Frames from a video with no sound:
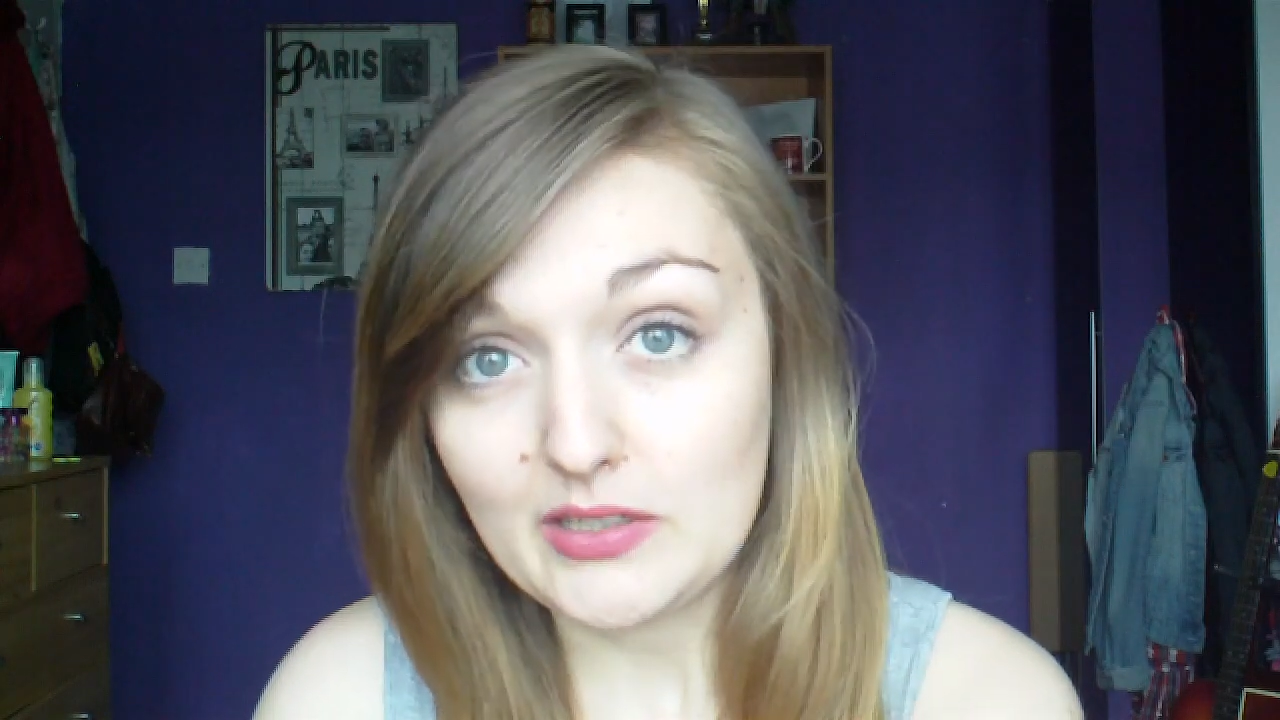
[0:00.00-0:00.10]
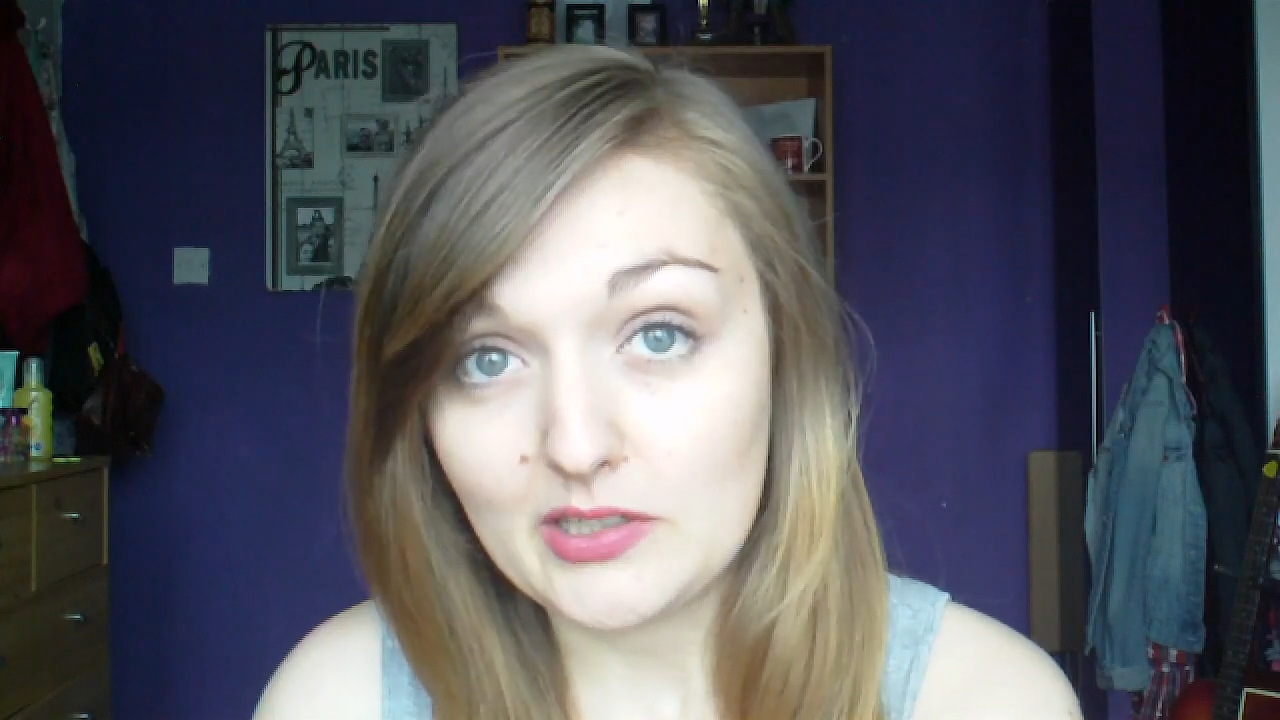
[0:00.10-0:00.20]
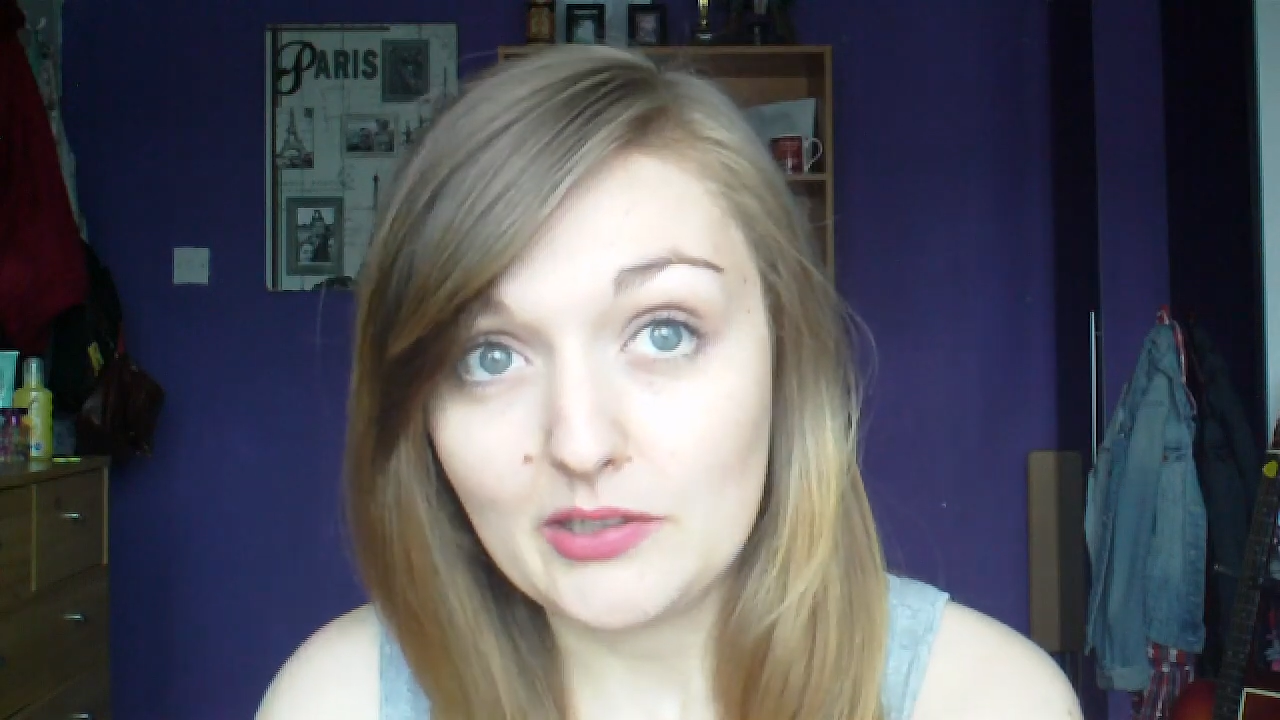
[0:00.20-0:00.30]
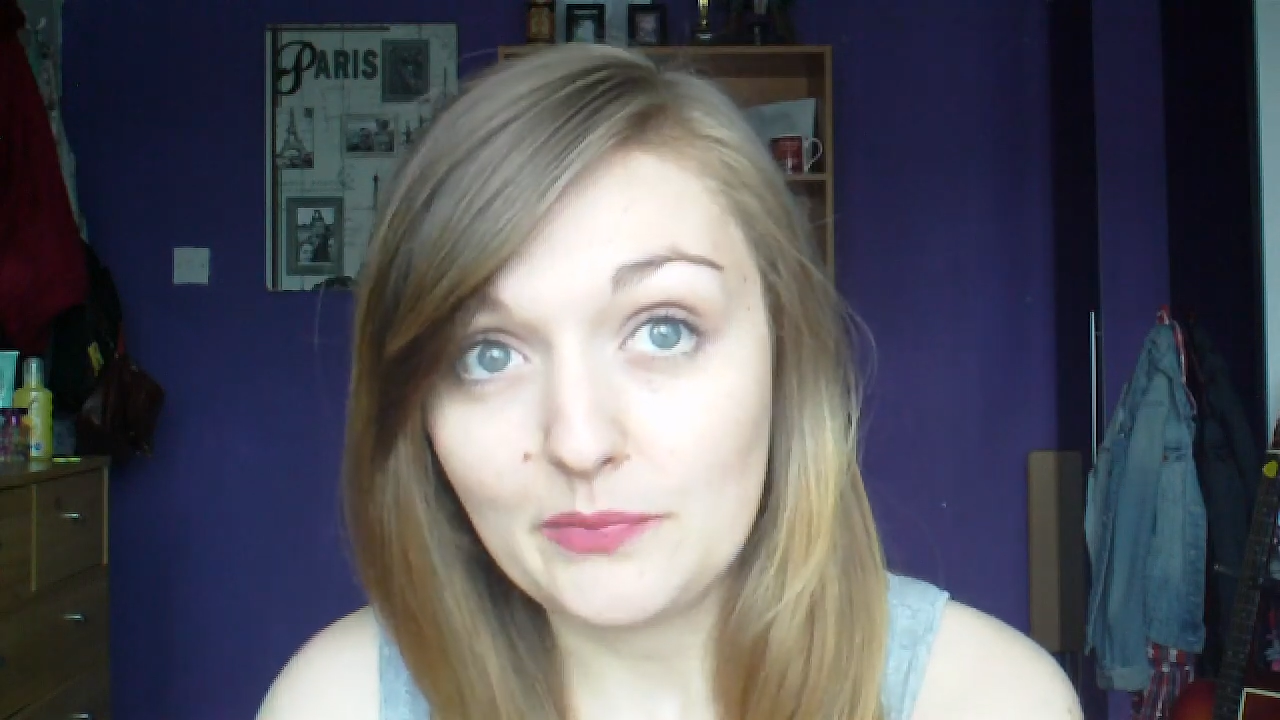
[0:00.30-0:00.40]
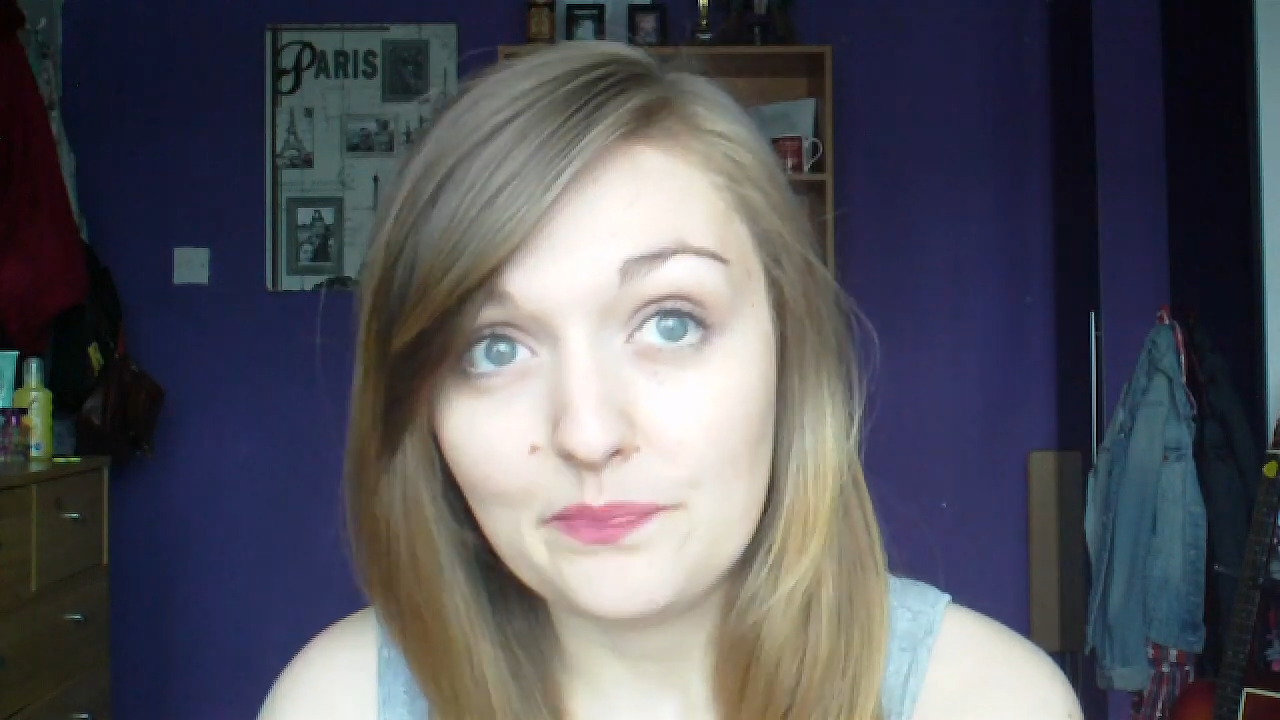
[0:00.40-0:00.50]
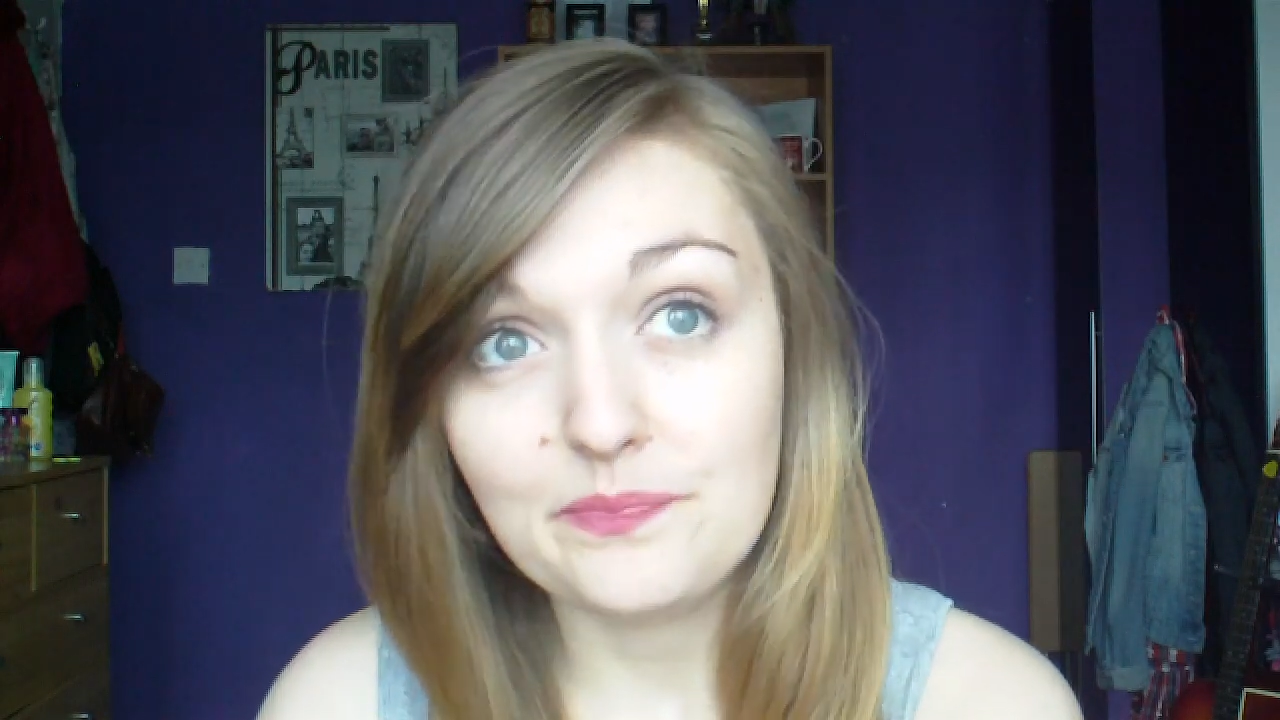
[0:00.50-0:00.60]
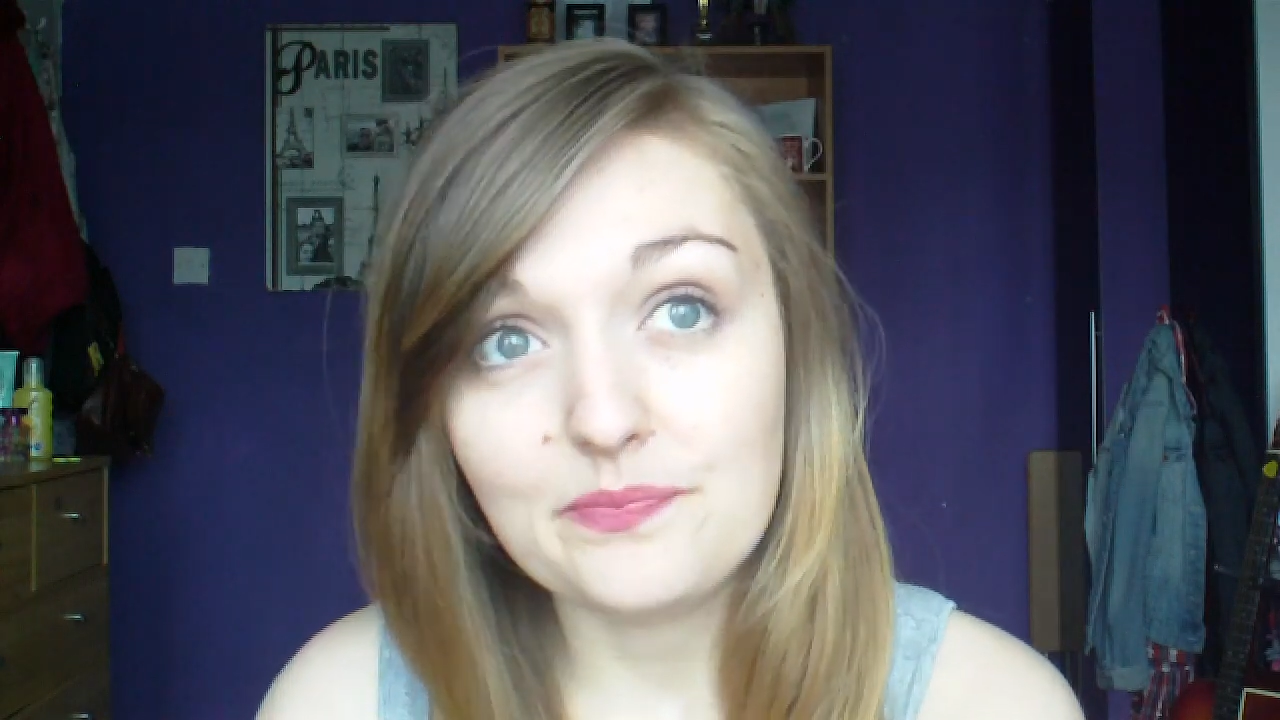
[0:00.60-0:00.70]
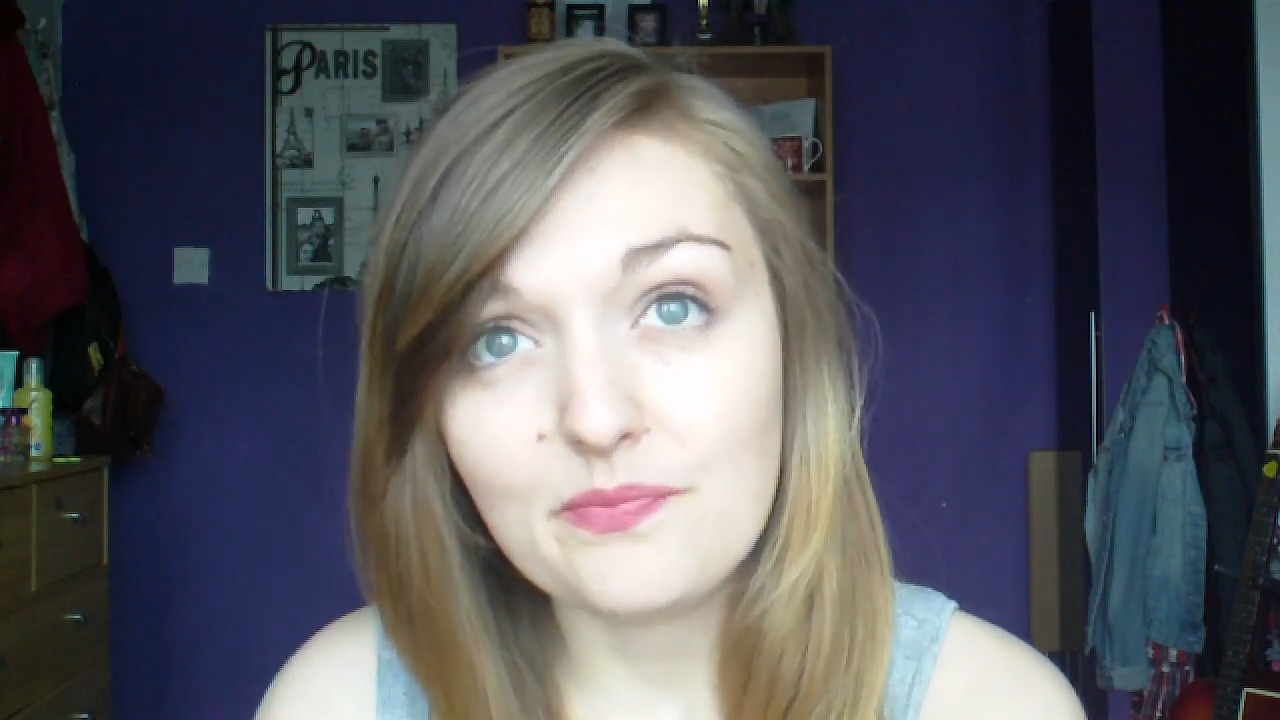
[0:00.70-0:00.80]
into